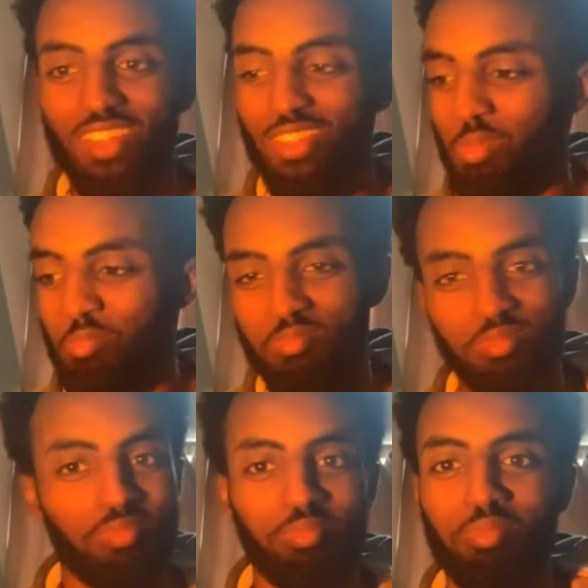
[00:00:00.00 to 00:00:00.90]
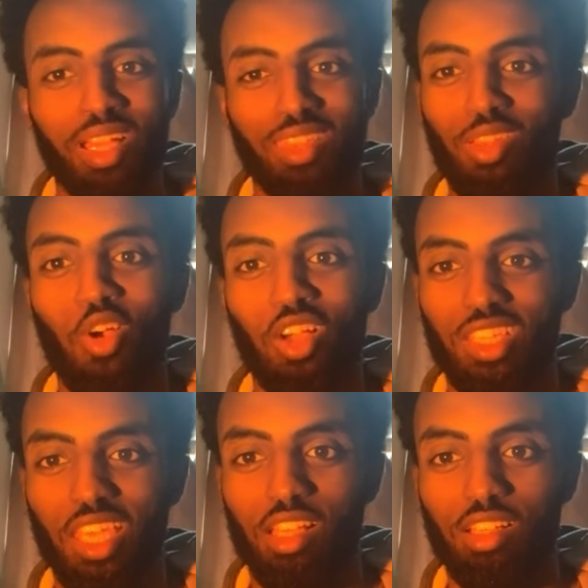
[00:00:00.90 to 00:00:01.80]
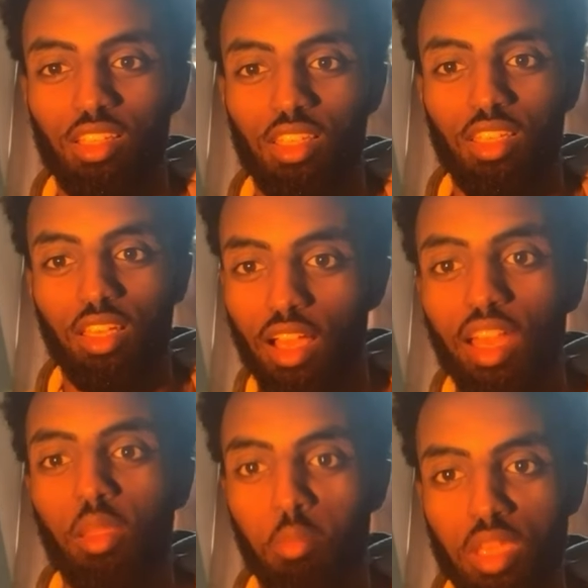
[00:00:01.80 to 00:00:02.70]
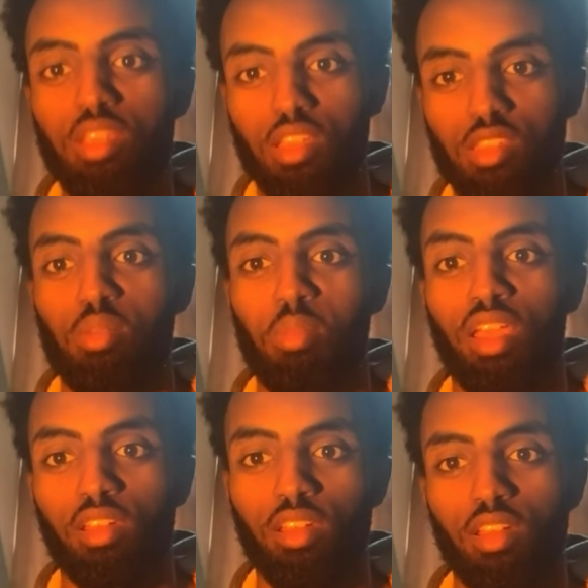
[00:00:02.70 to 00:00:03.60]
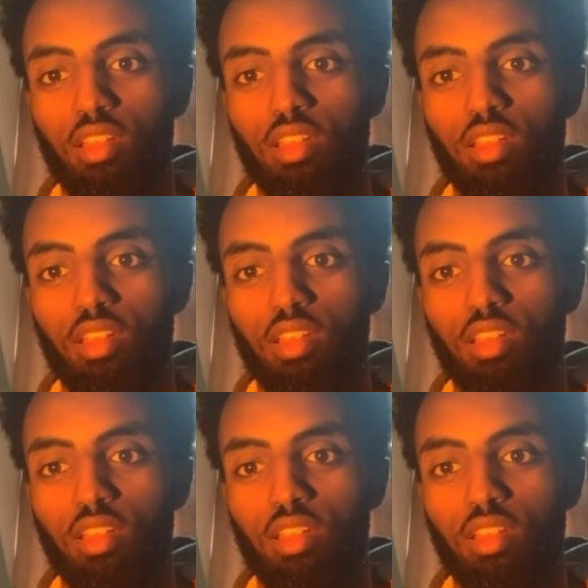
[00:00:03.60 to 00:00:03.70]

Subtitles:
some mad cocktail, and I make it into mine.